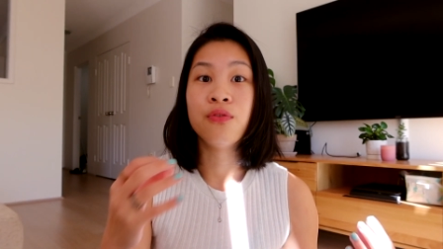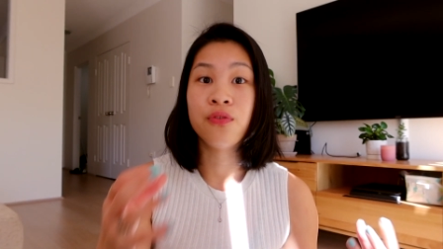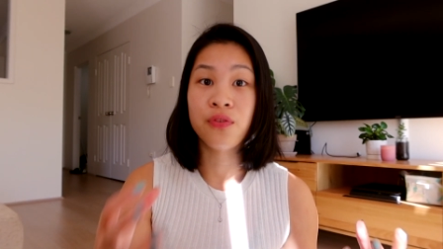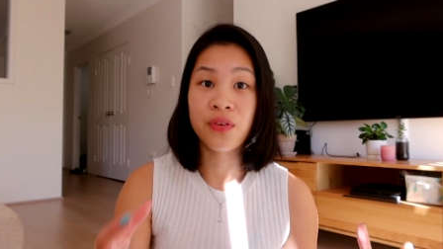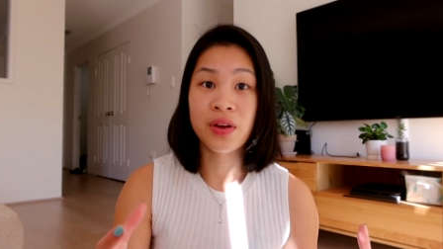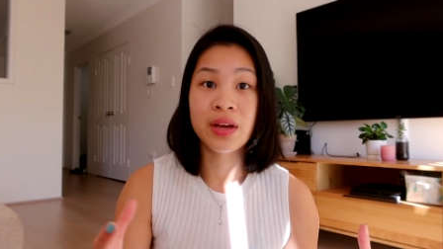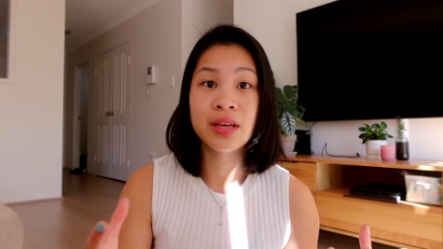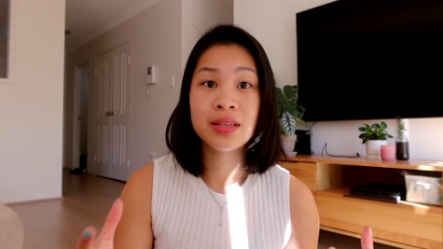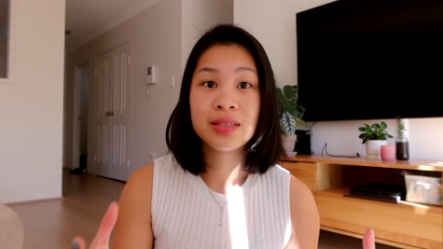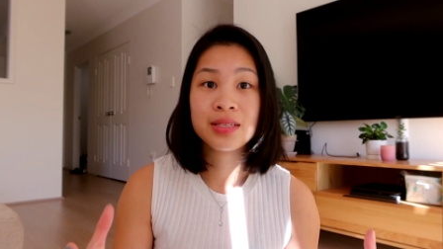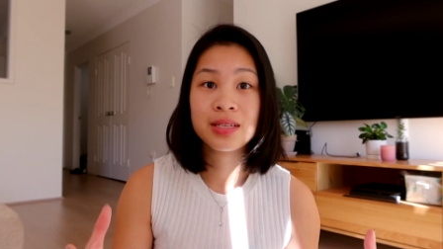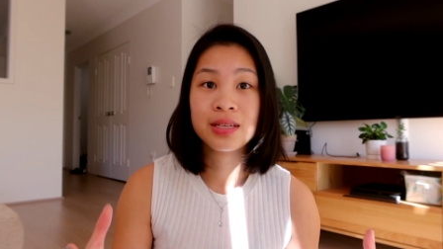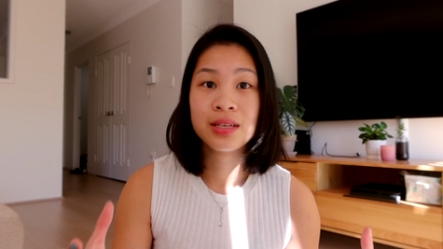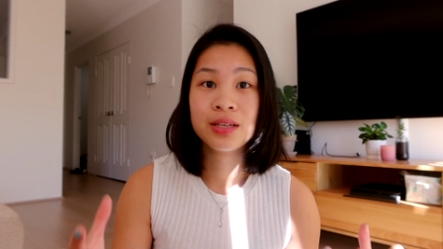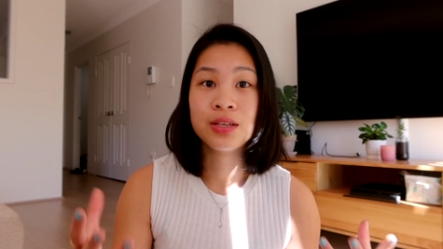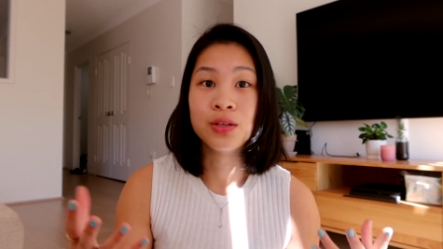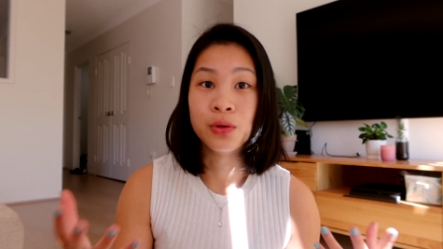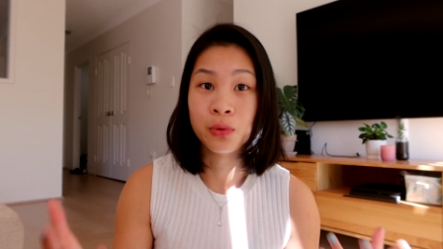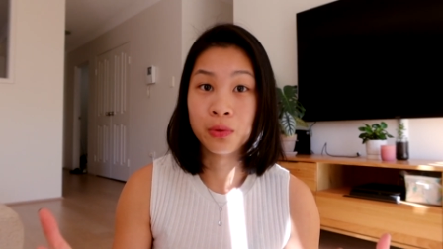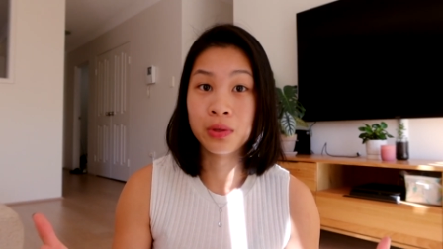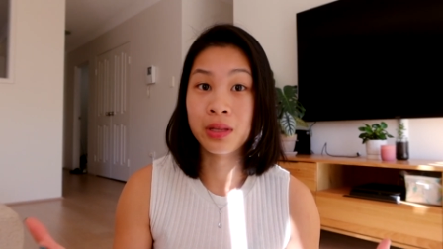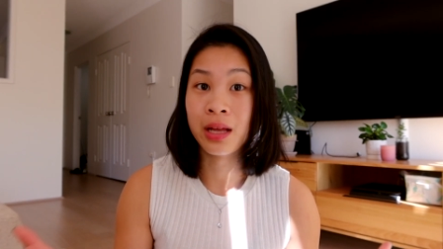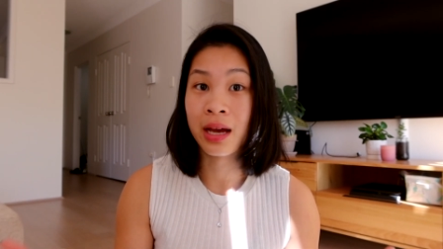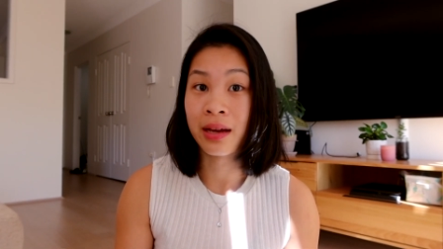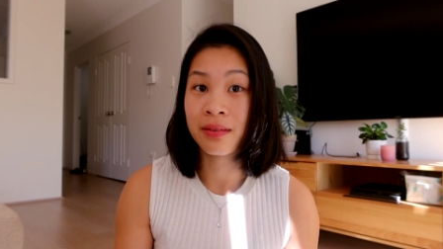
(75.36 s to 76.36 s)
fit
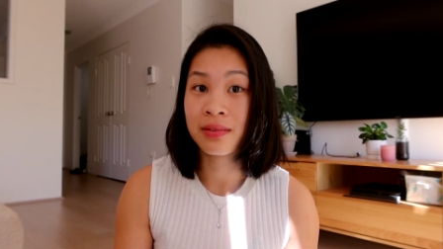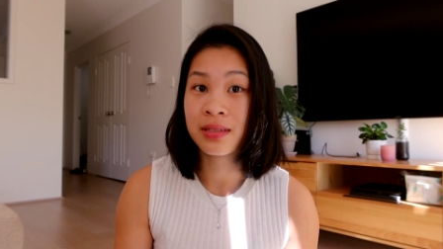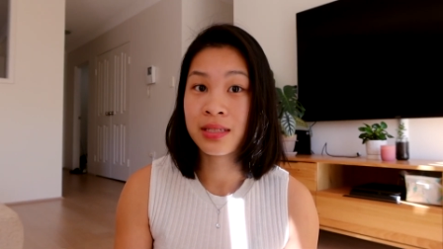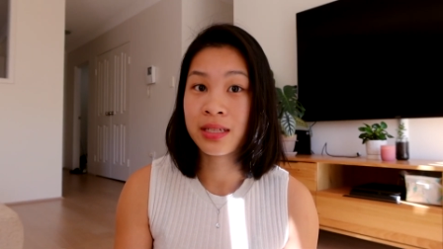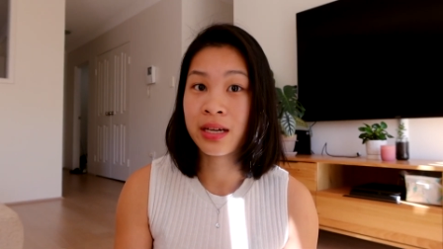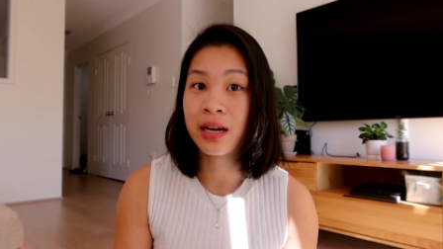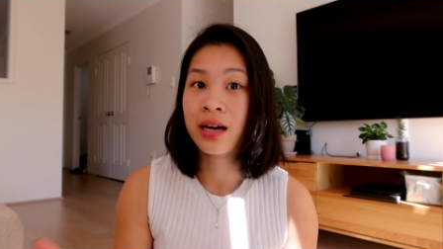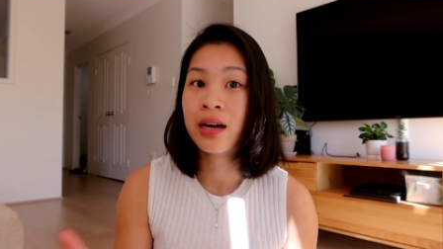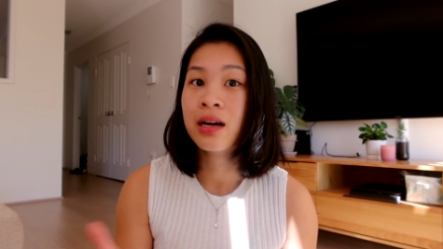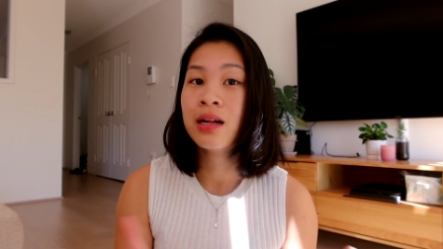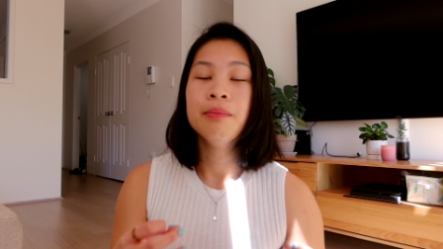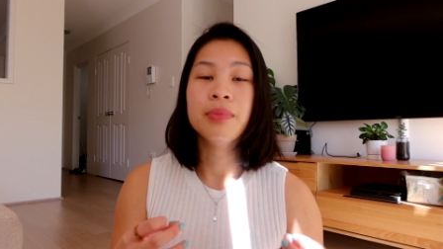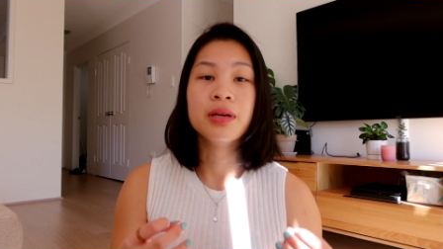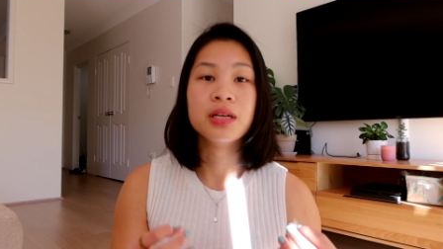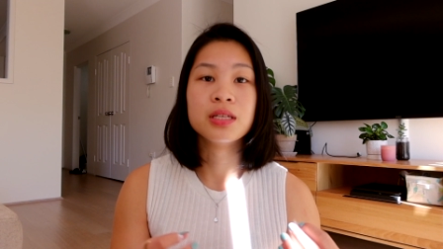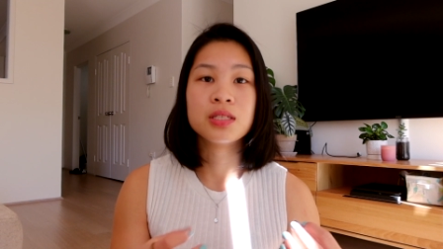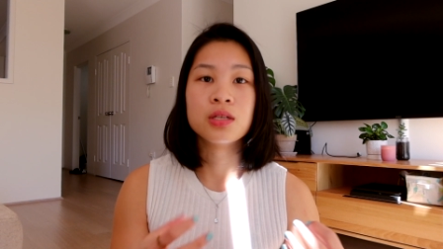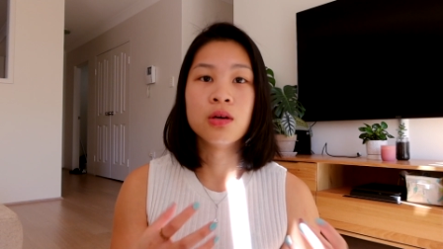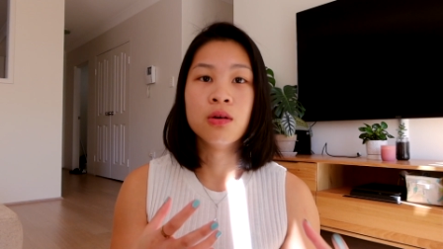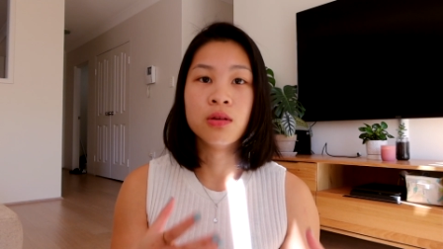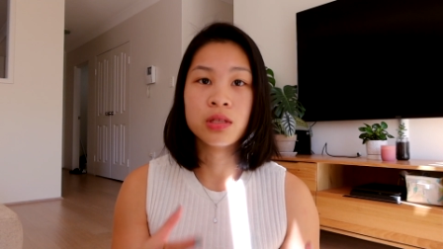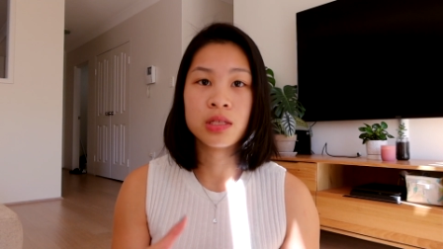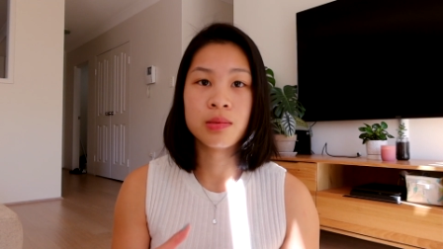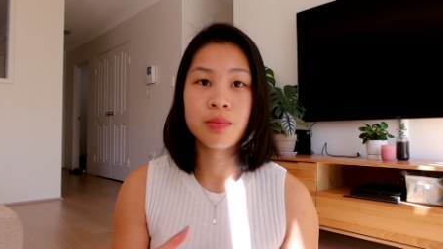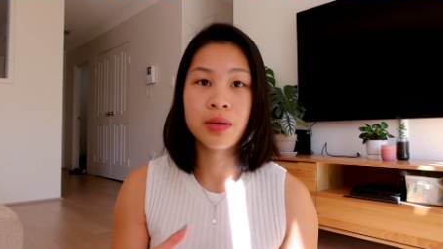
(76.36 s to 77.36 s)
your lifestyle, because
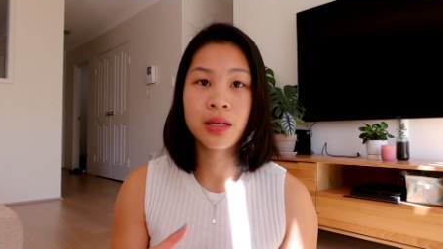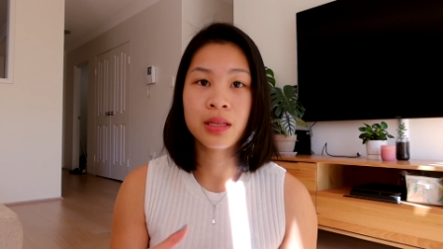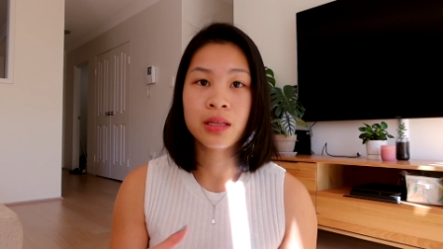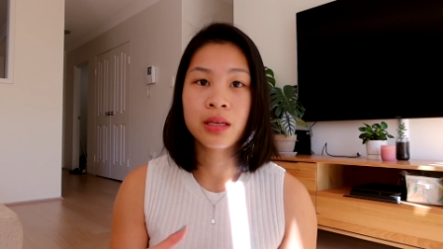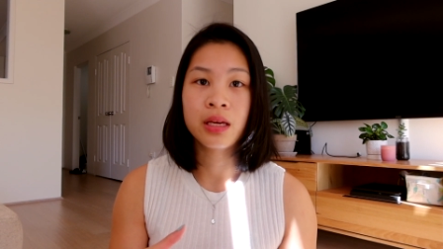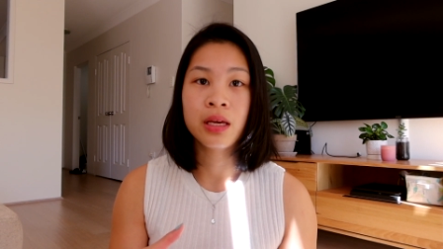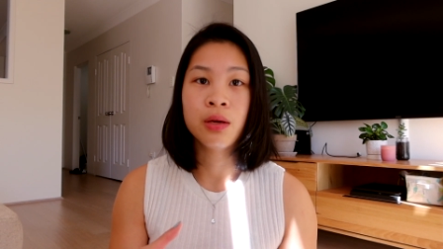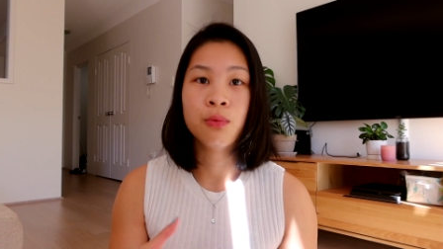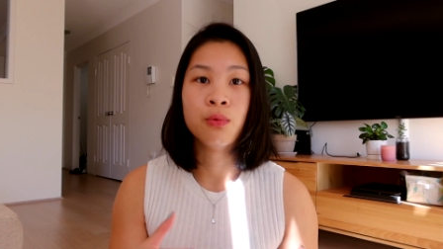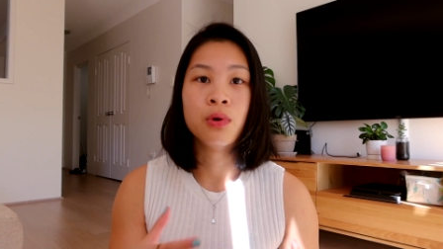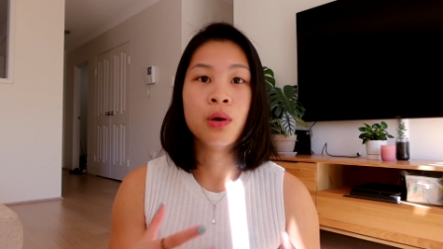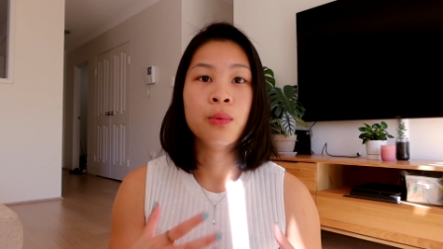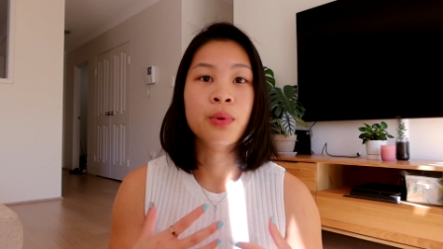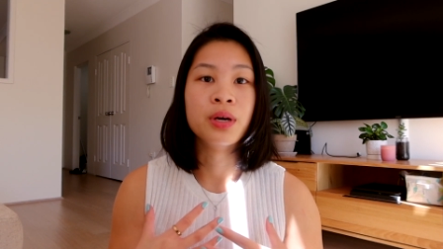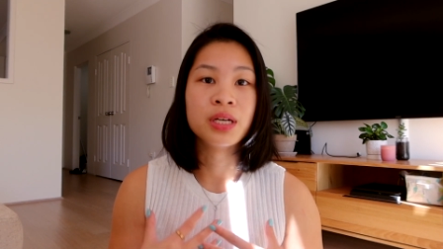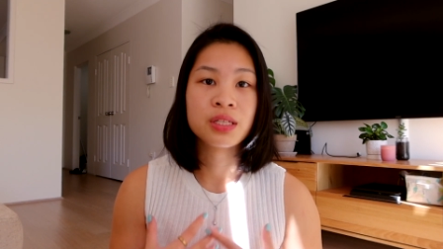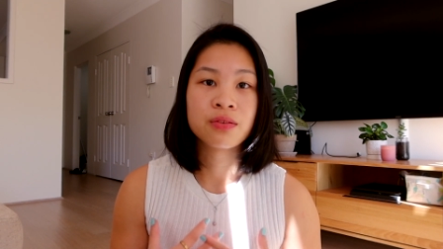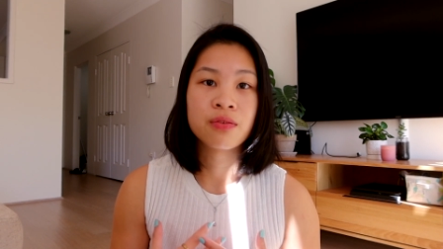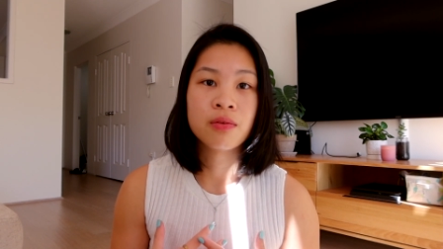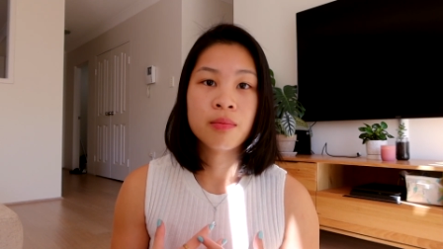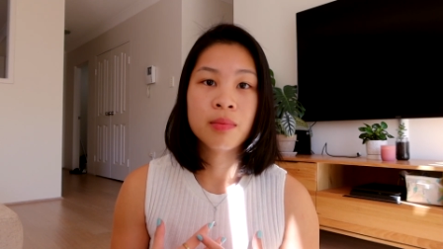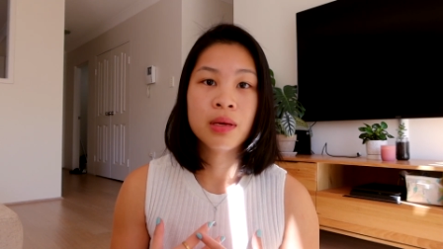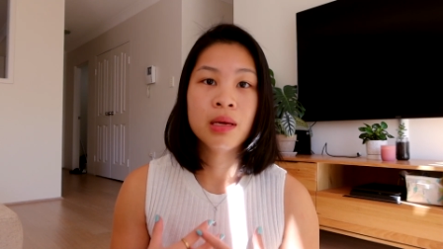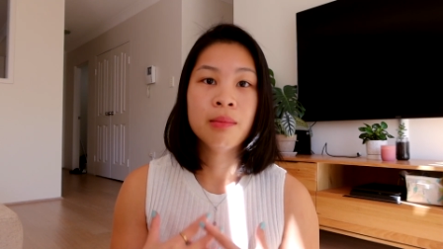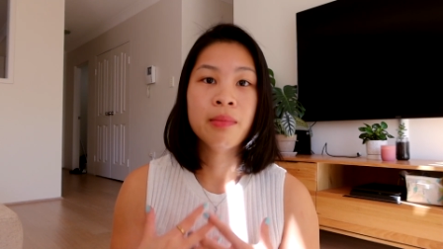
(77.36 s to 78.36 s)
ultimately what works
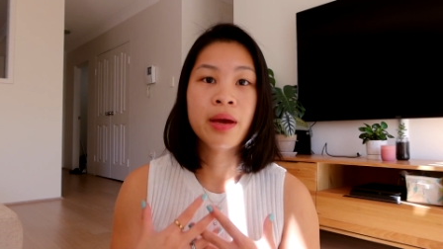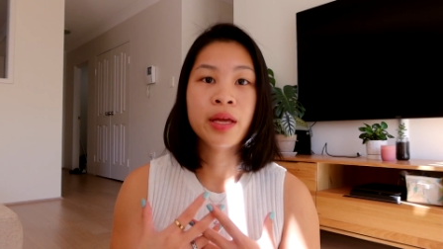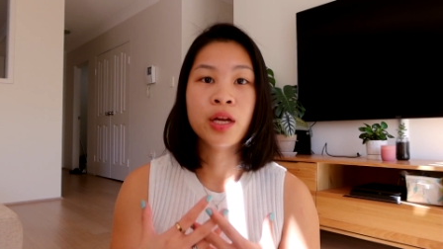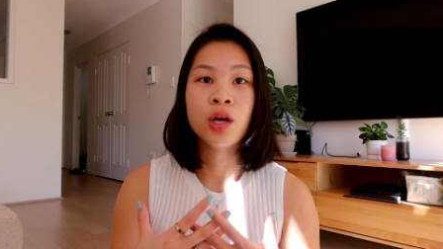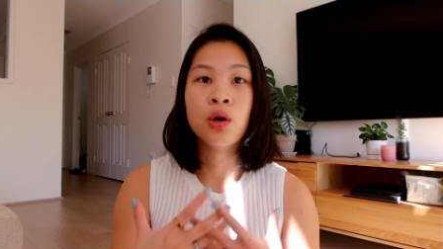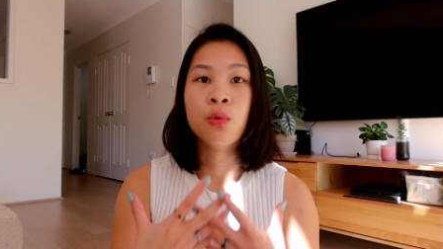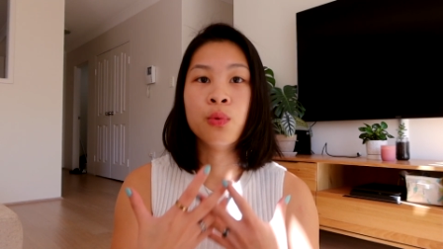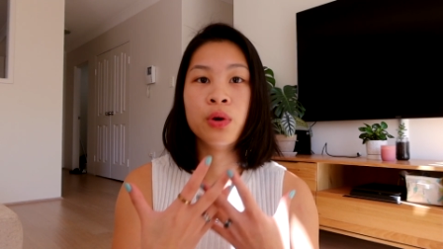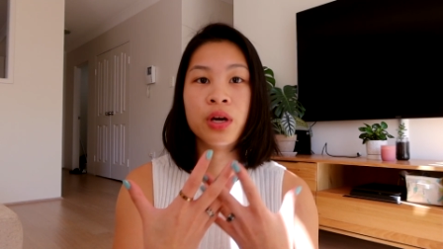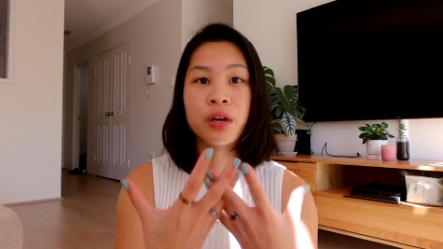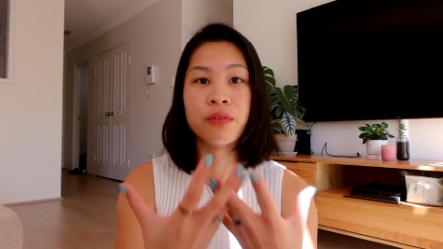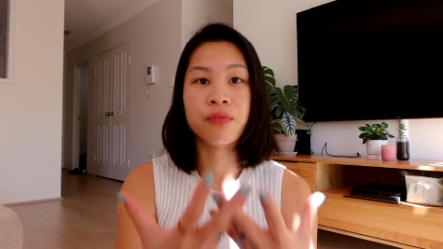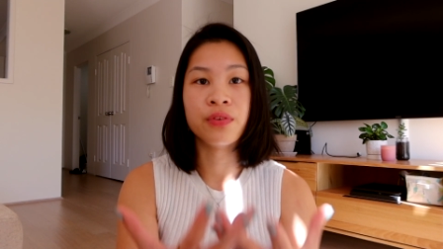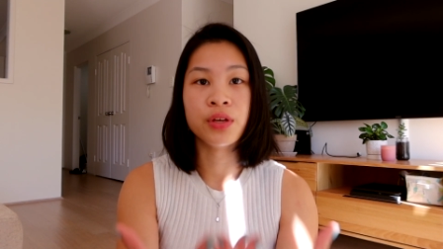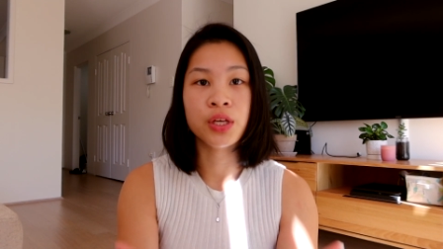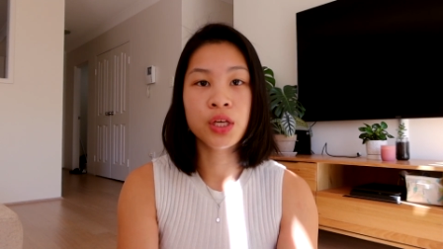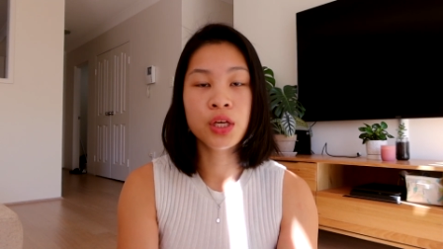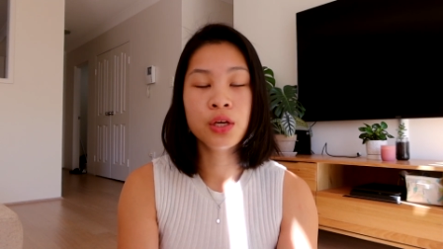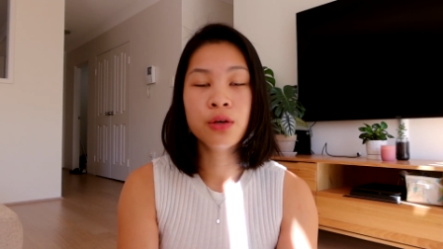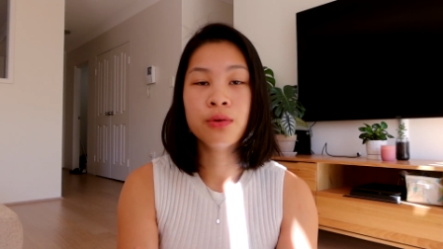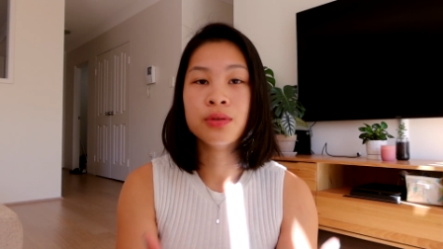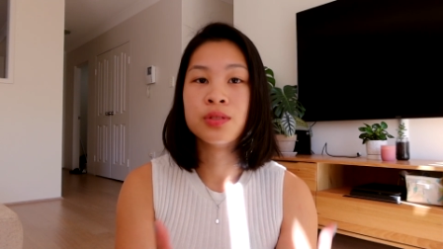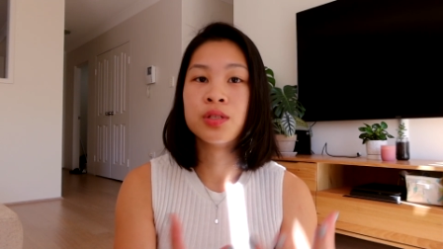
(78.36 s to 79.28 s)
for me may not work for you.